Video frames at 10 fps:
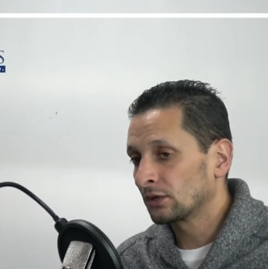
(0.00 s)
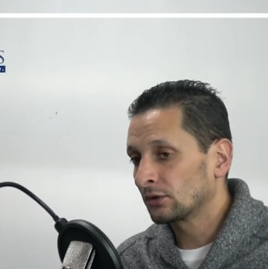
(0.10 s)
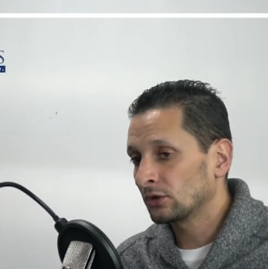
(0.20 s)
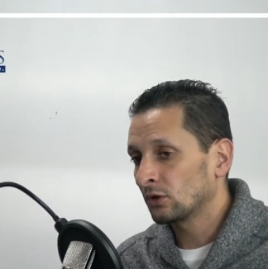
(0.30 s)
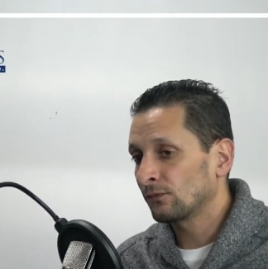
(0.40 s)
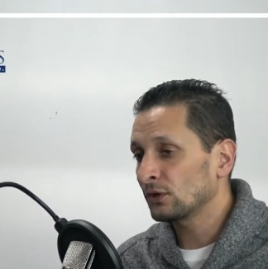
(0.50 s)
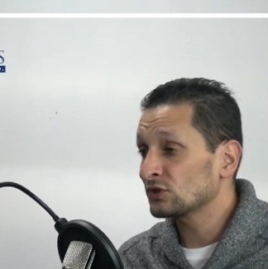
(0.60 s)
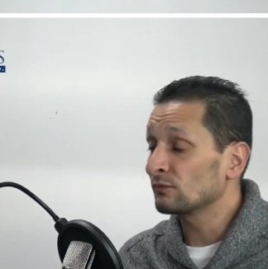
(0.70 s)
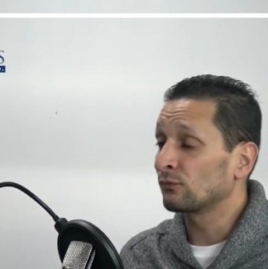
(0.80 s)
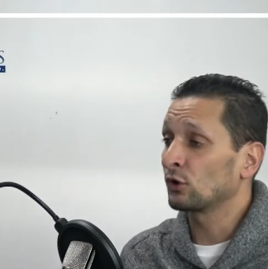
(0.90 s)
you know,
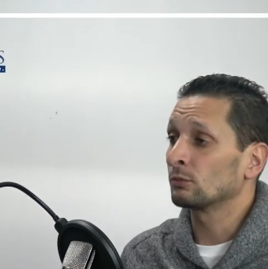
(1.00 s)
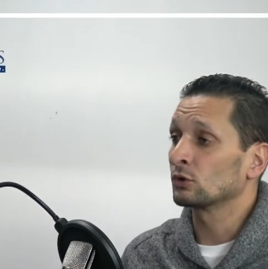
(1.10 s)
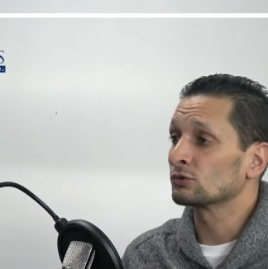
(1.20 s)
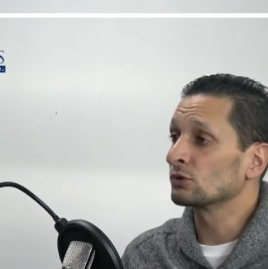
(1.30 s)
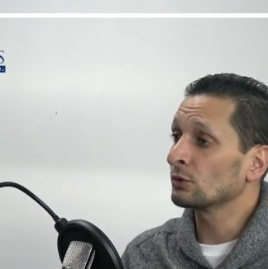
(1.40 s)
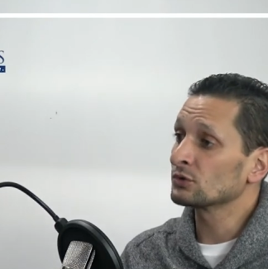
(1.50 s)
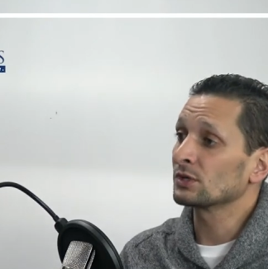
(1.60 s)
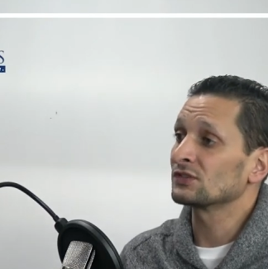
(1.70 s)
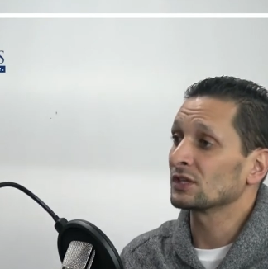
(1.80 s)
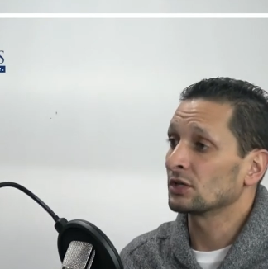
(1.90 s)
first and foremost, you always
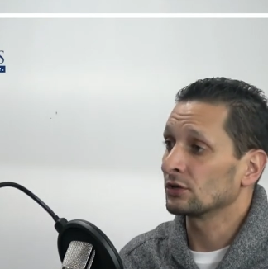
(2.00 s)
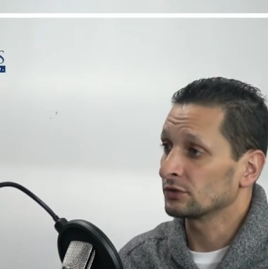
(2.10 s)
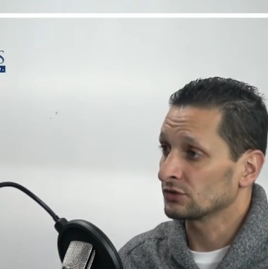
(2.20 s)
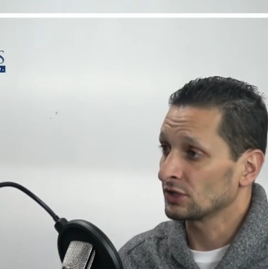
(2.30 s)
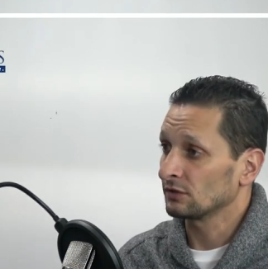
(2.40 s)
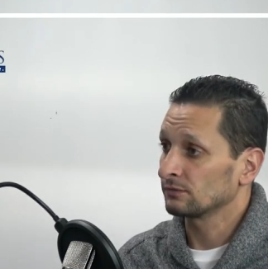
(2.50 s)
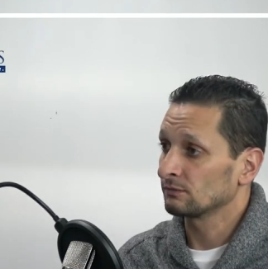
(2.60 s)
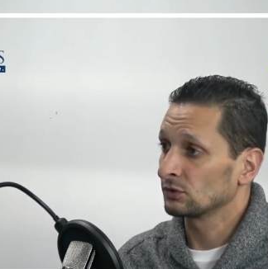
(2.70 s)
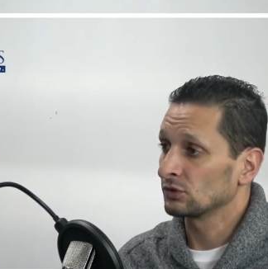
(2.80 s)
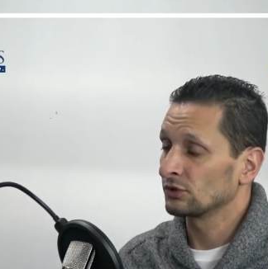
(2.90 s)
want to take care of yourself.
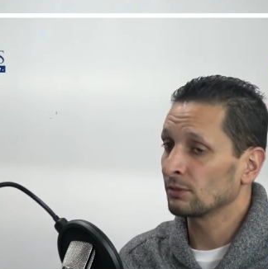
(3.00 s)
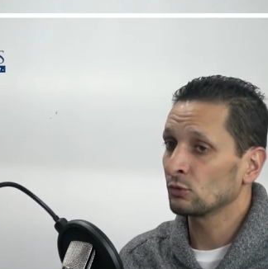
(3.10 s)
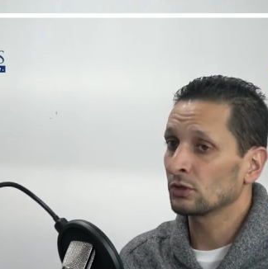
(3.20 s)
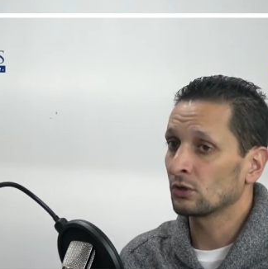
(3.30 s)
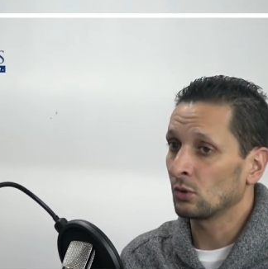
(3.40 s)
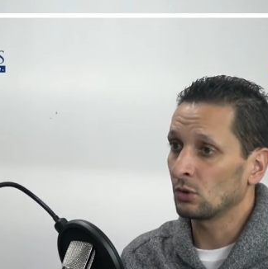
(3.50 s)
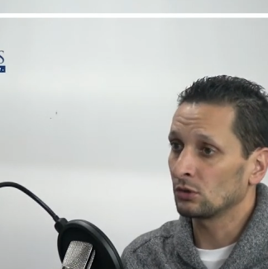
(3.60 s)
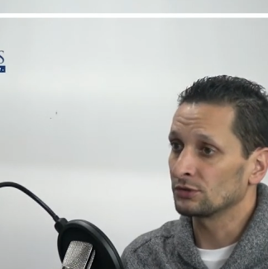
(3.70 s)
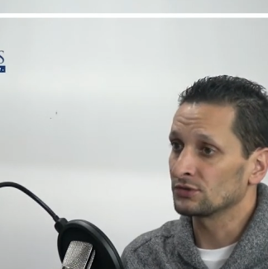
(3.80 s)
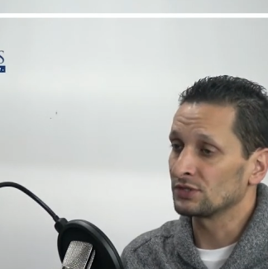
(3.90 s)
Your number one
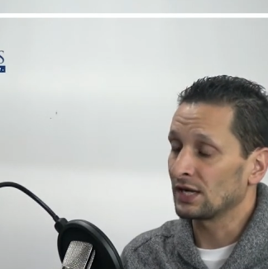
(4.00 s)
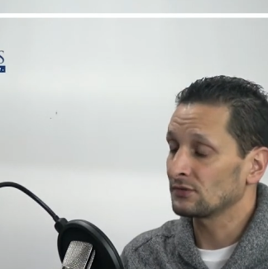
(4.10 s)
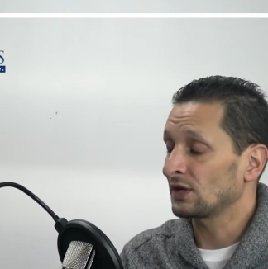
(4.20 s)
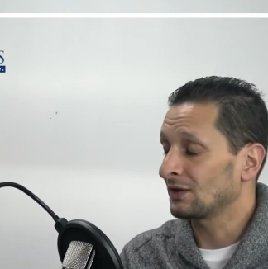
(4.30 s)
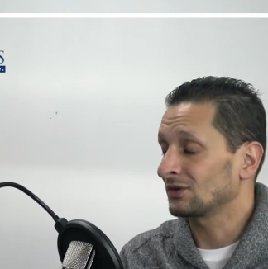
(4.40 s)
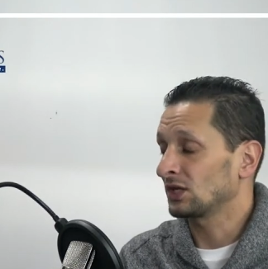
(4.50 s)
goal is not to have